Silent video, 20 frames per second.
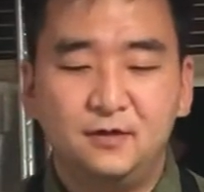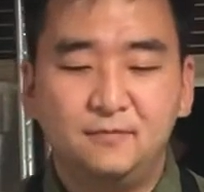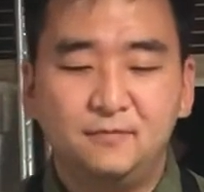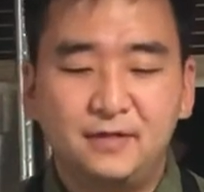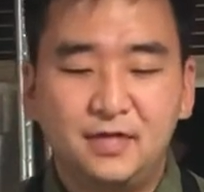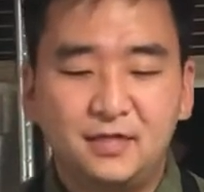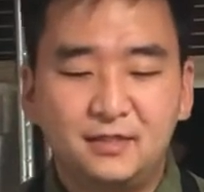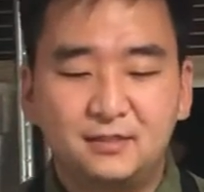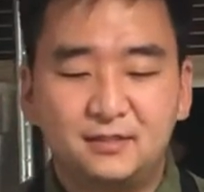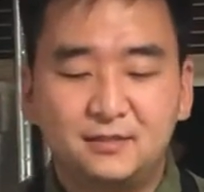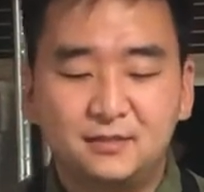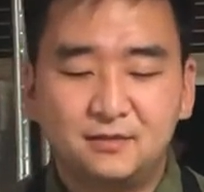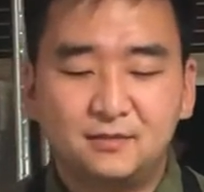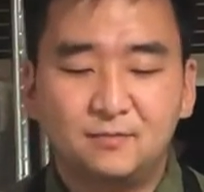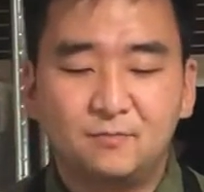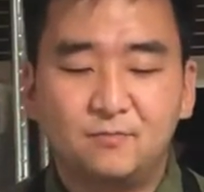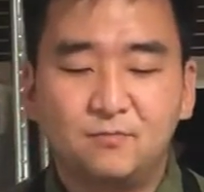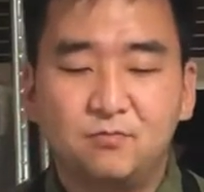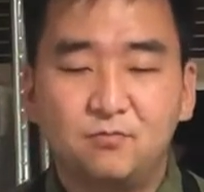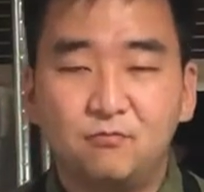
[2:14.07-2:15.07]
Next,
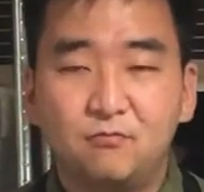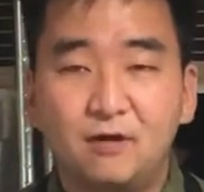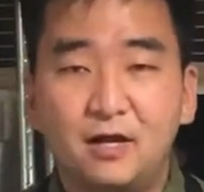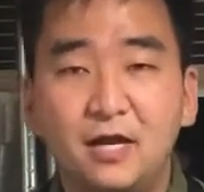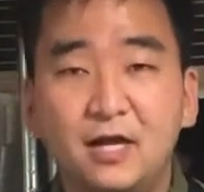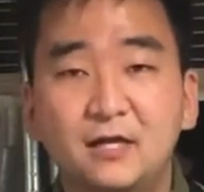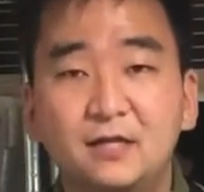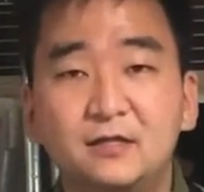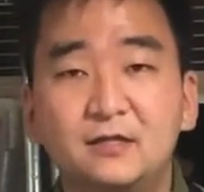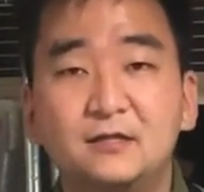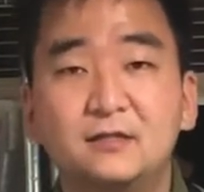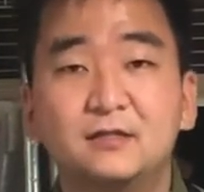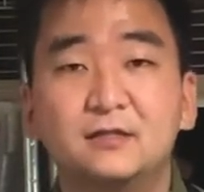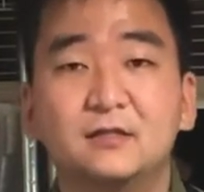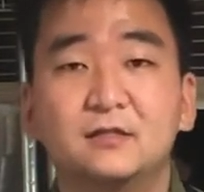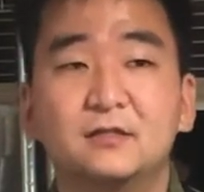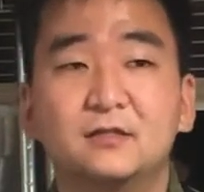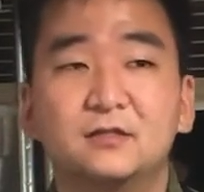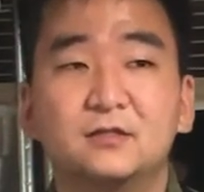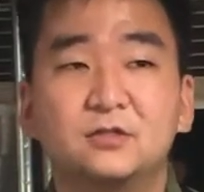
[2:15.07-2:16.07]
bread
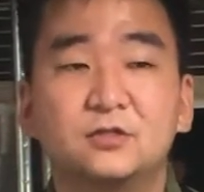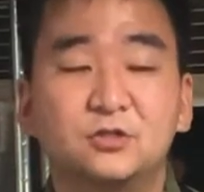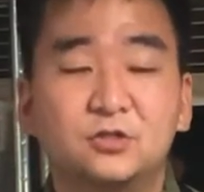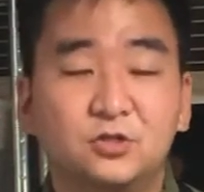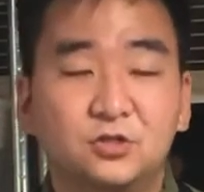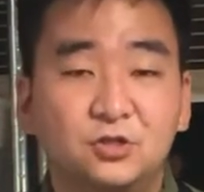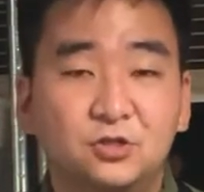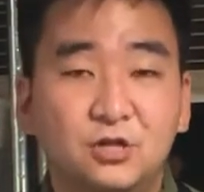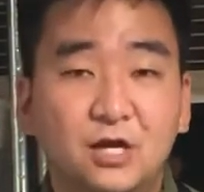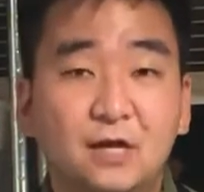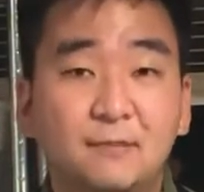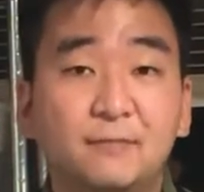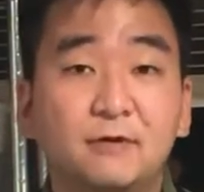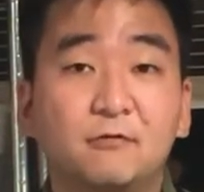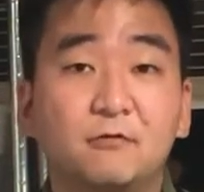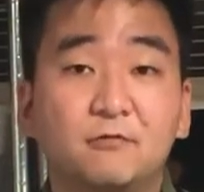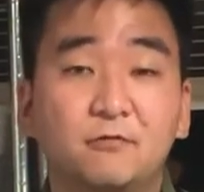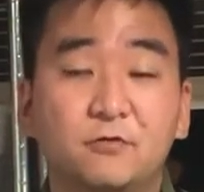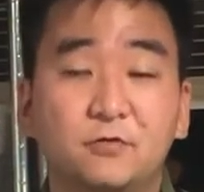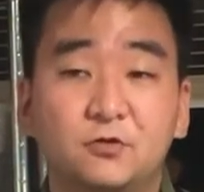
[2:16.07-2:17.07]
should not be
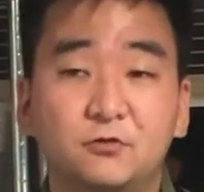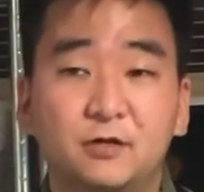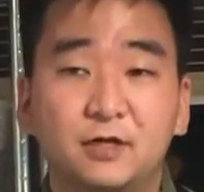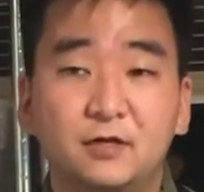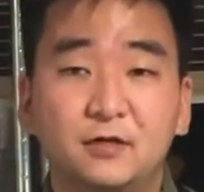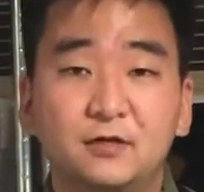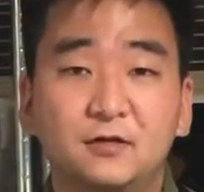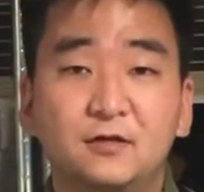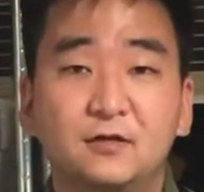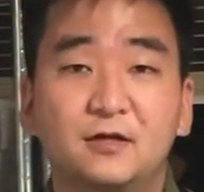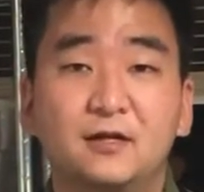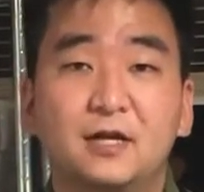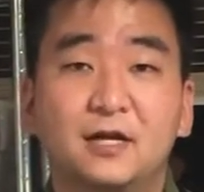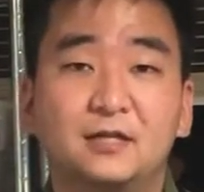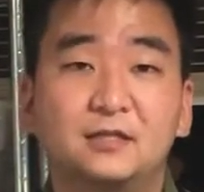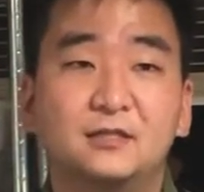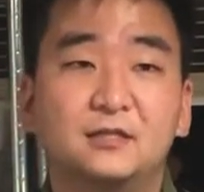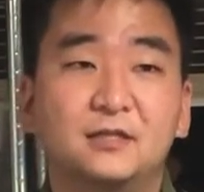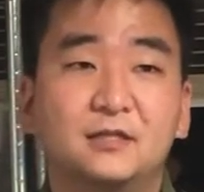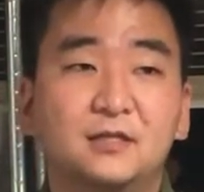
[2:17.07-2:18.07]
refrigerated. It
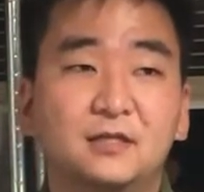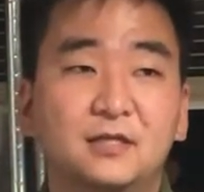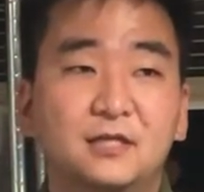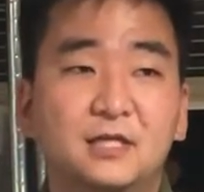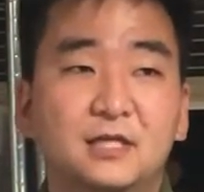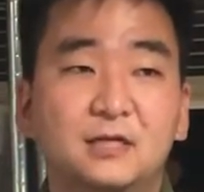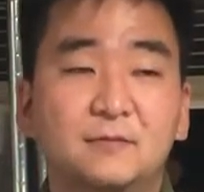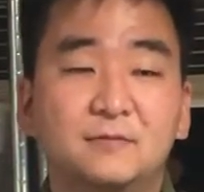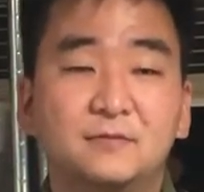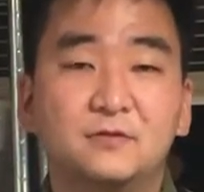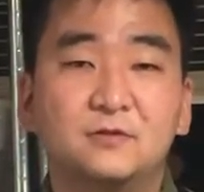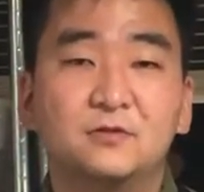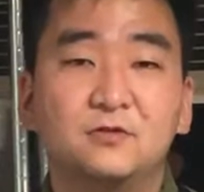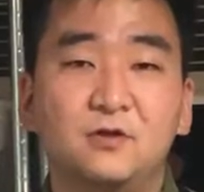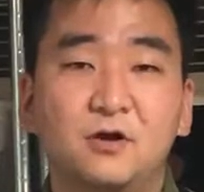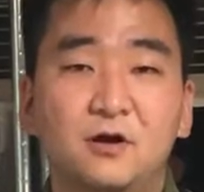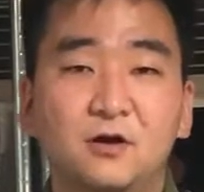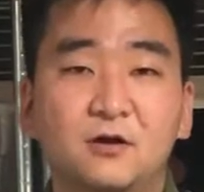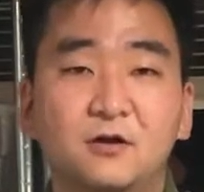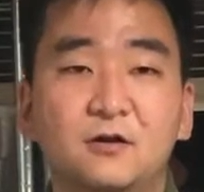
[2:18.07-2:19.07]
actually keeps
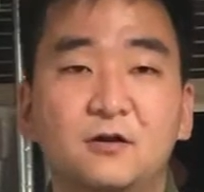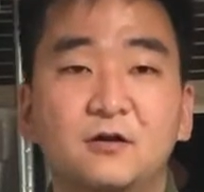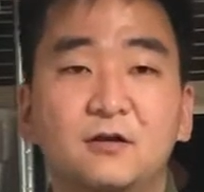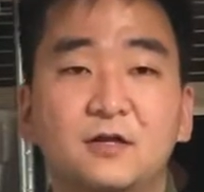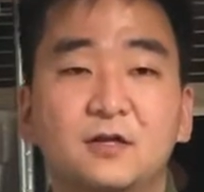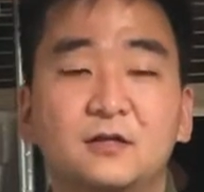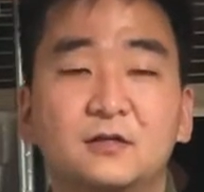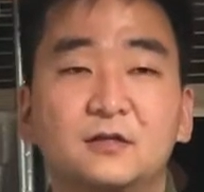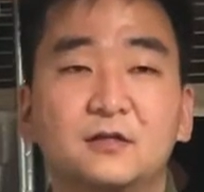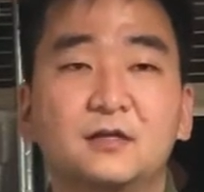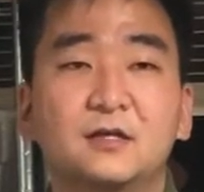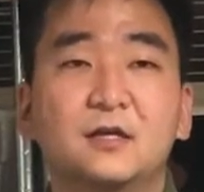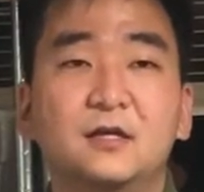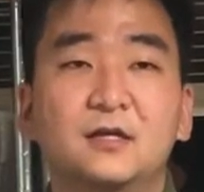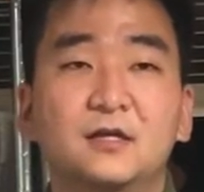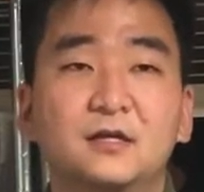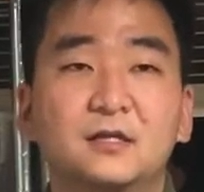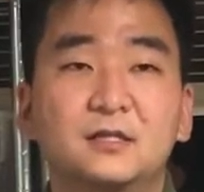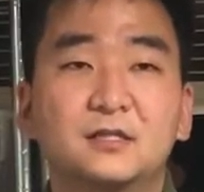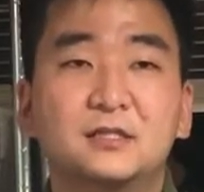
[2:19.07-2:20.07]
longer and
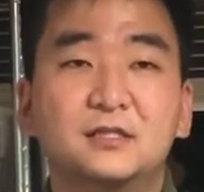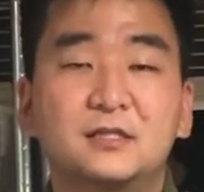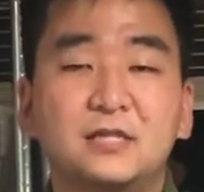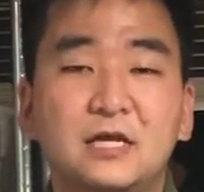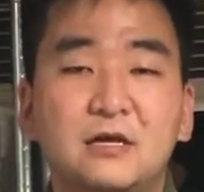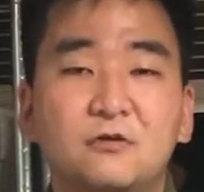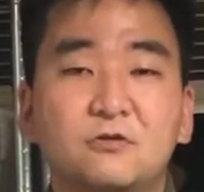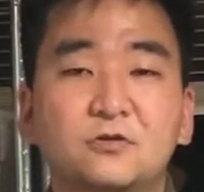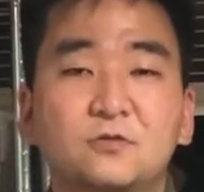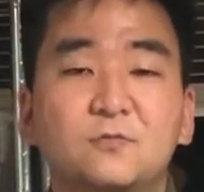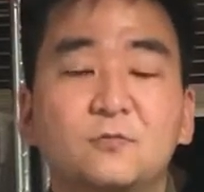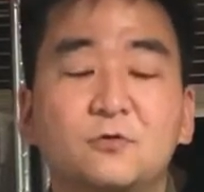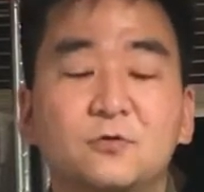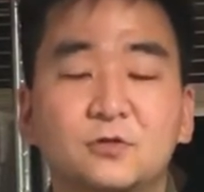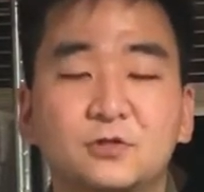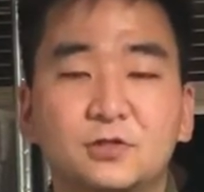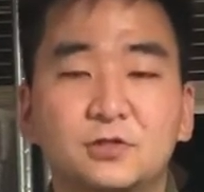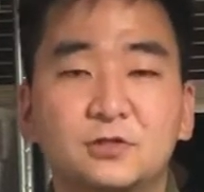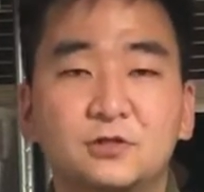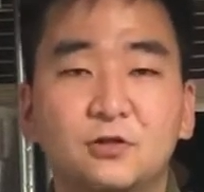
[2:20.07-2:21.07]
stales more
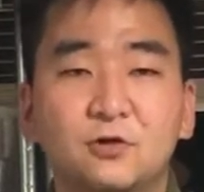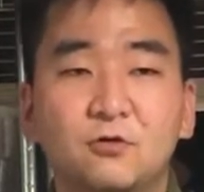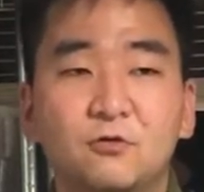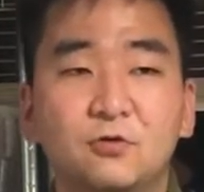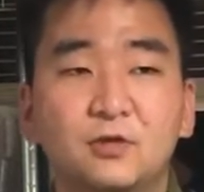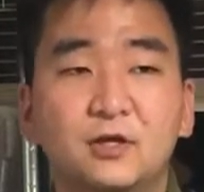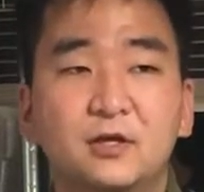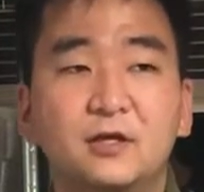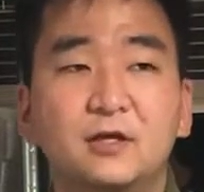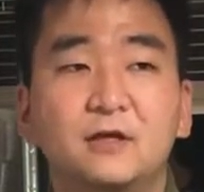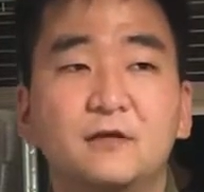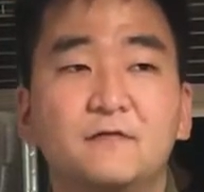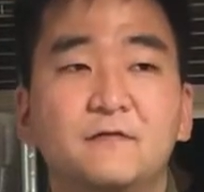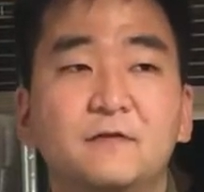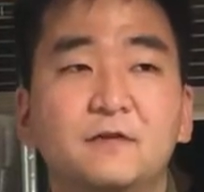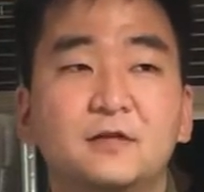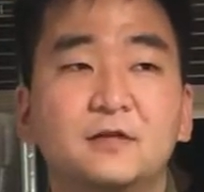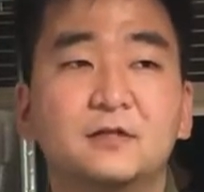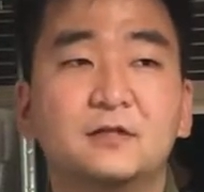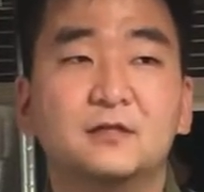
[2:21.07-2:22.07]
slowly if
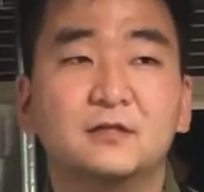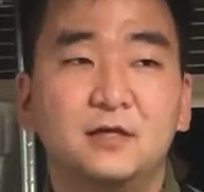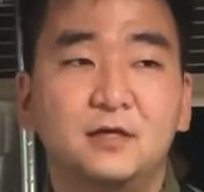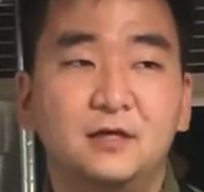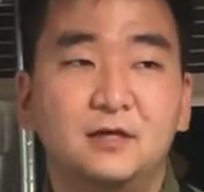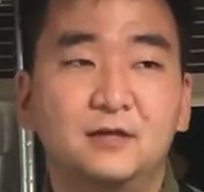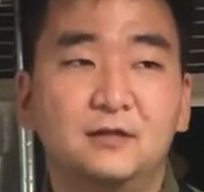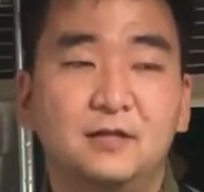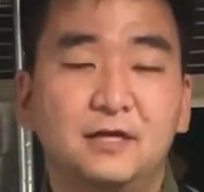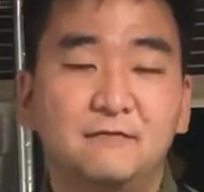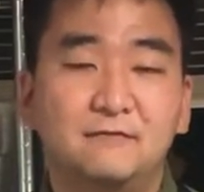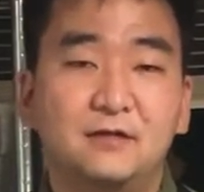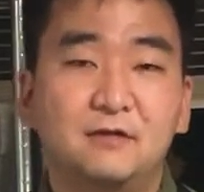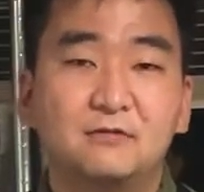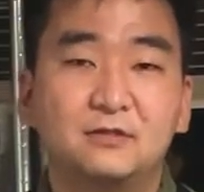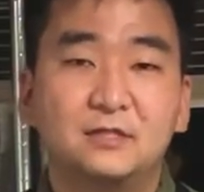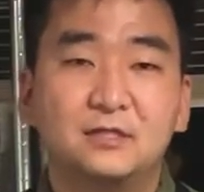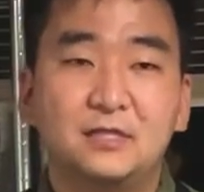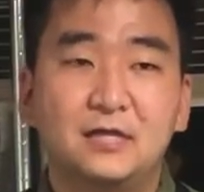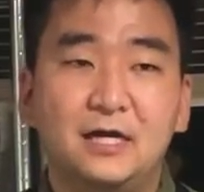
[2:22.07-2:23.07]
it's left
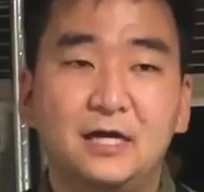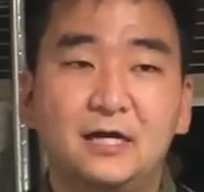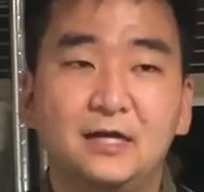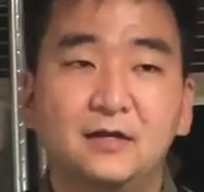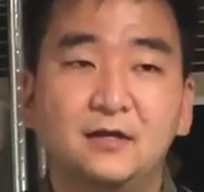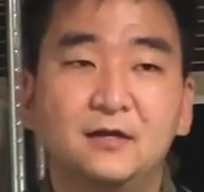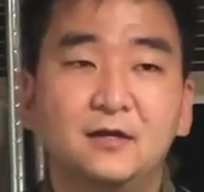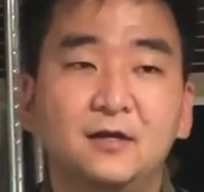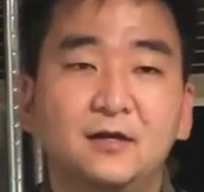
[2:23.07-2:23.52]
outside.